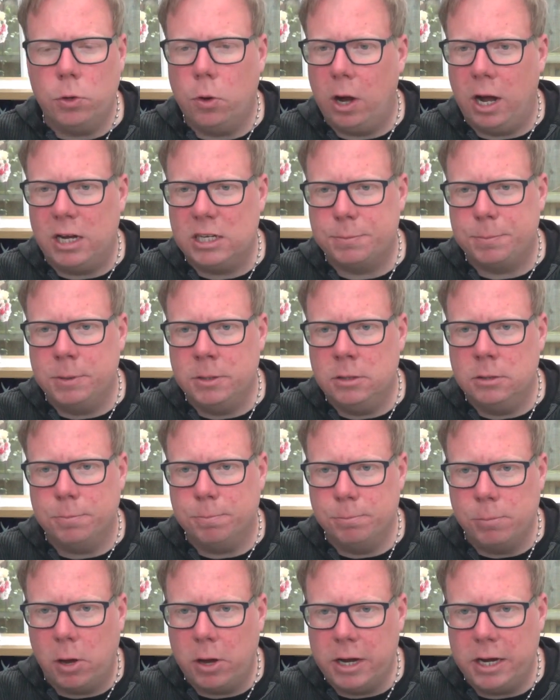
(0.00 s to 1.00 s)

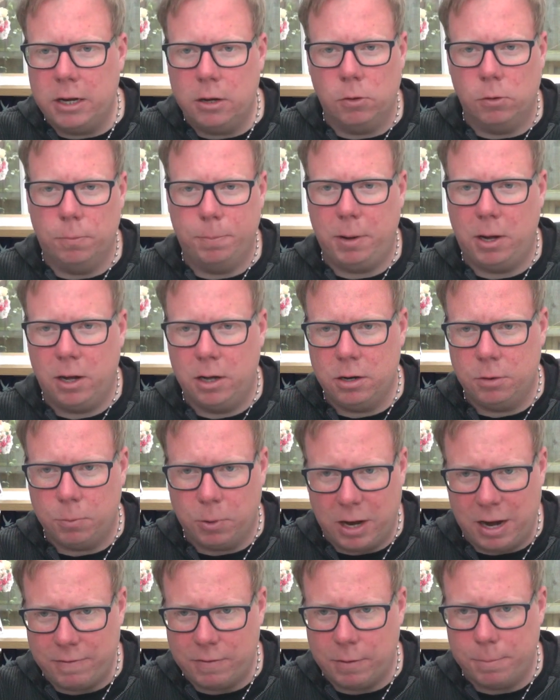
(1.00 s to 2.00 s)
husband might, or partner,
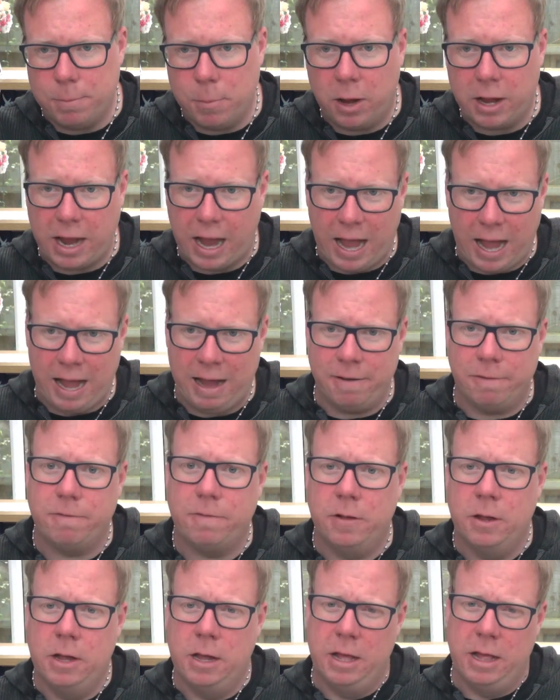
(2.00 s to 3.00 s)
whatever, might
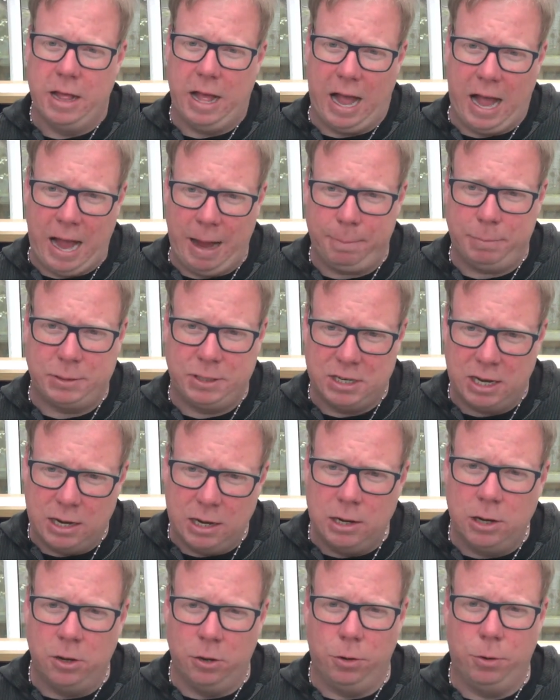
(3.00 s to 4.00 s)
have
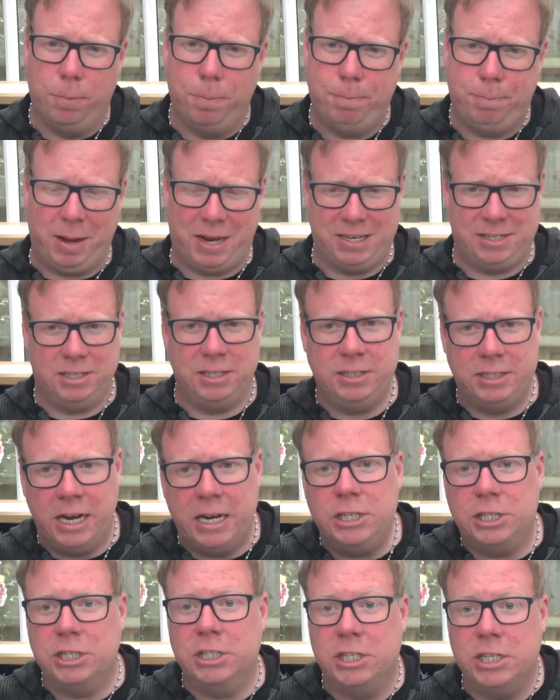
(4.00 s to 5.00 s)
absolute best
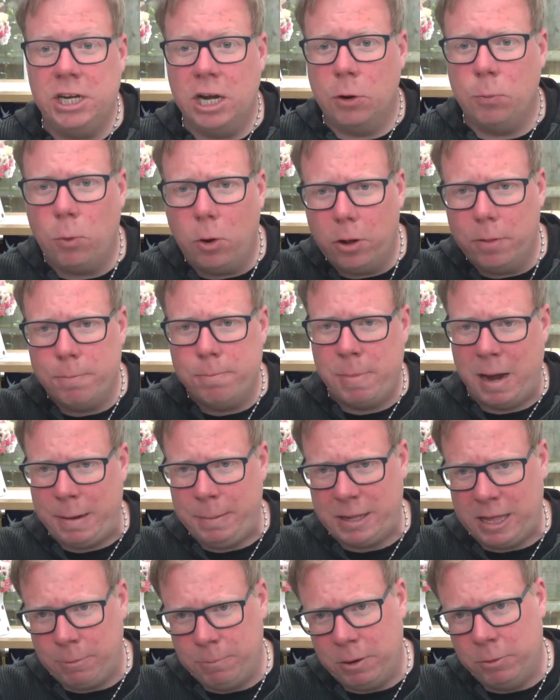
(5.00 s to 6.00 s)
intentions. You know what?
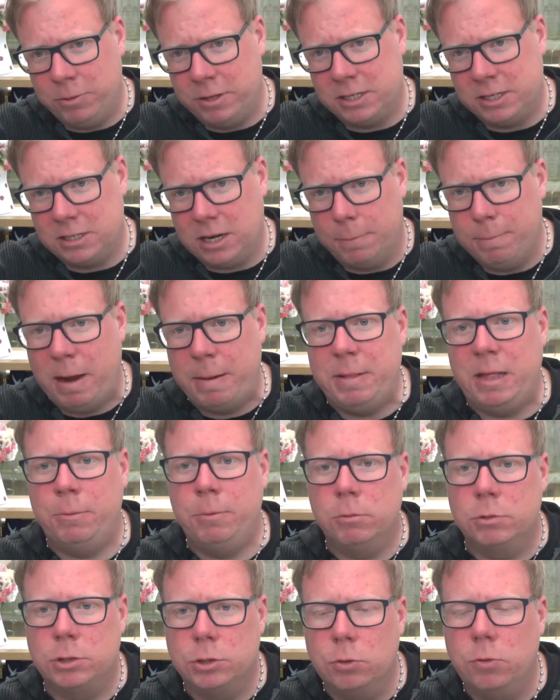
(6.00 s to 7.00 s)
Maybe they will this time. Maybe they
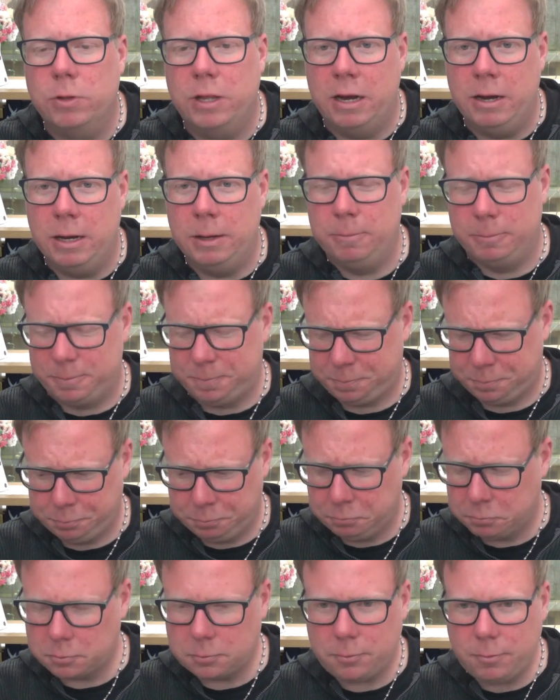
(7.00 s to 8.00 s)
will sort their
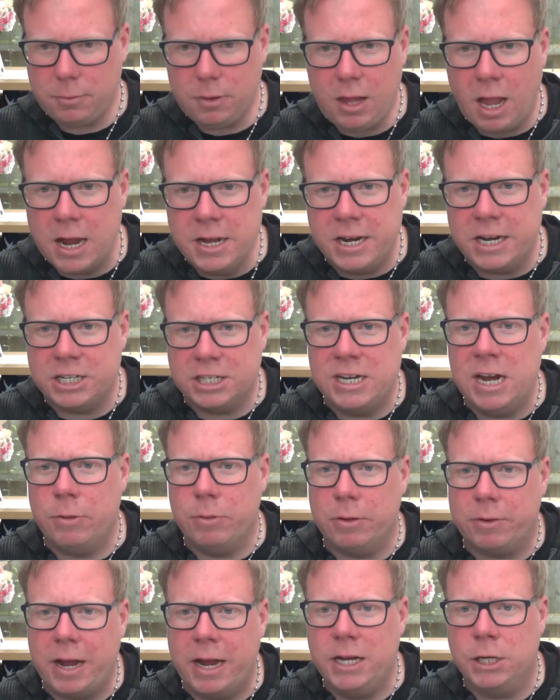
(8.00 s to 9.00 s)
addiction
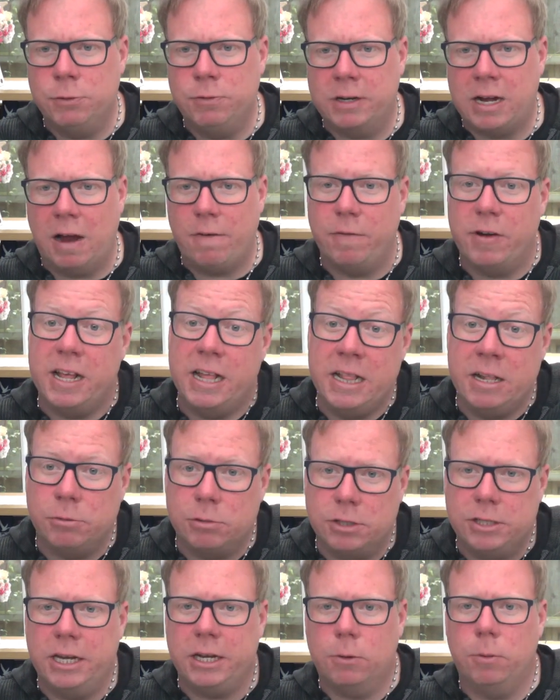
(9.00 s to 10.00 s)
out. They'll get into recovery and they'll
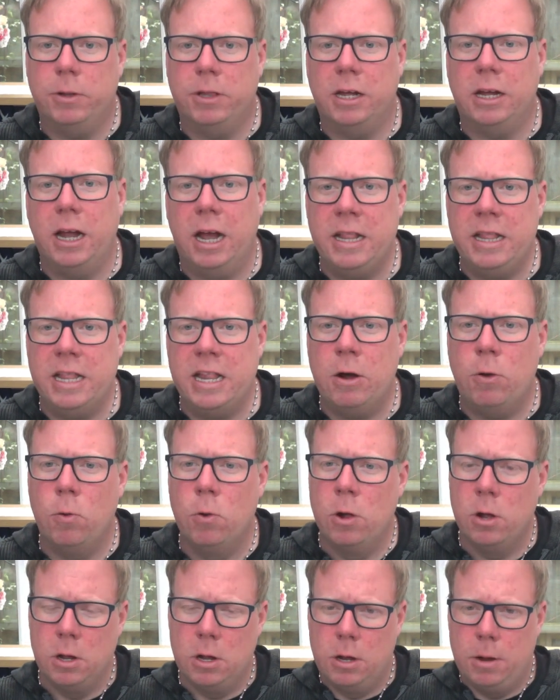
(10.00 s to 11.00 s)
stick with it and
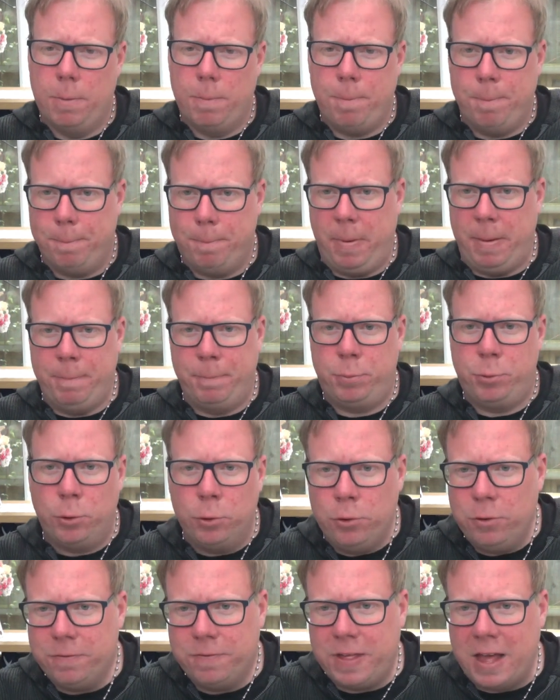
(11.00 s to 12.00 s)
they'll
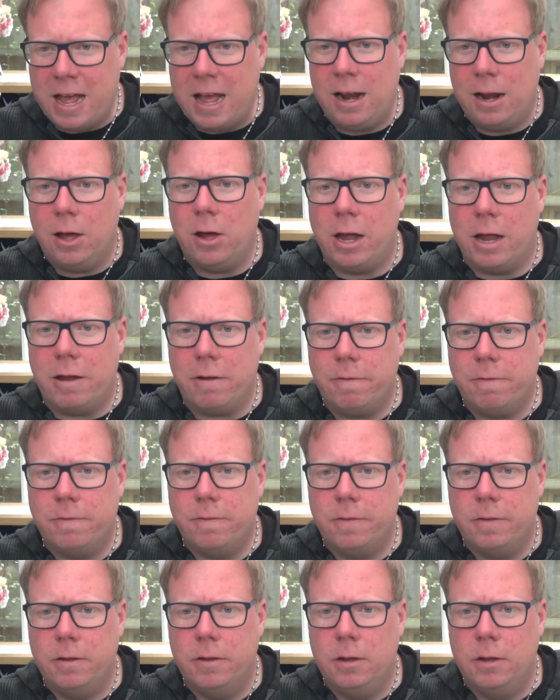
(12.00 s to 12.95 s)
improve their life.